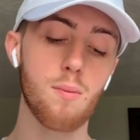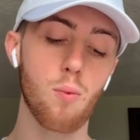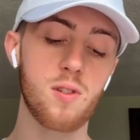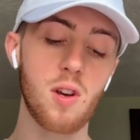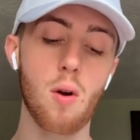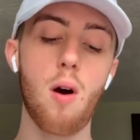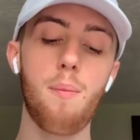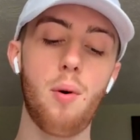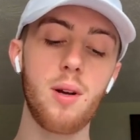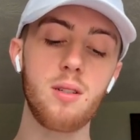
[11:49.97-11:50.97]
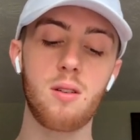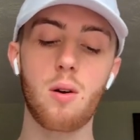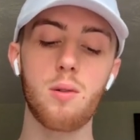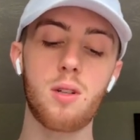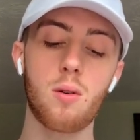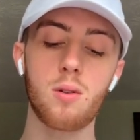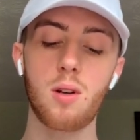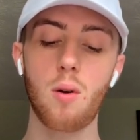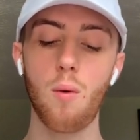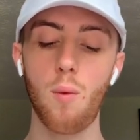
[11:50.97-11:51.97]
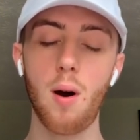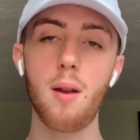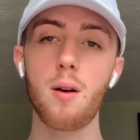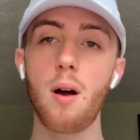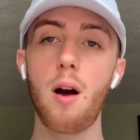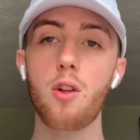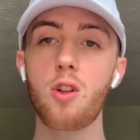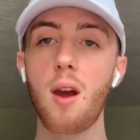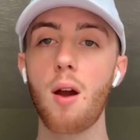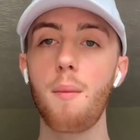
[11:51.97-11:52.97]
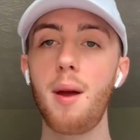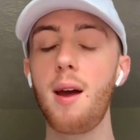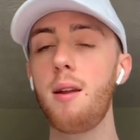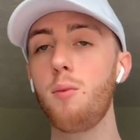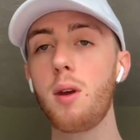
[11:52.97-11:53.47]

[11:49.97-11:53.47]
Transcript: 0.0001 a share, man.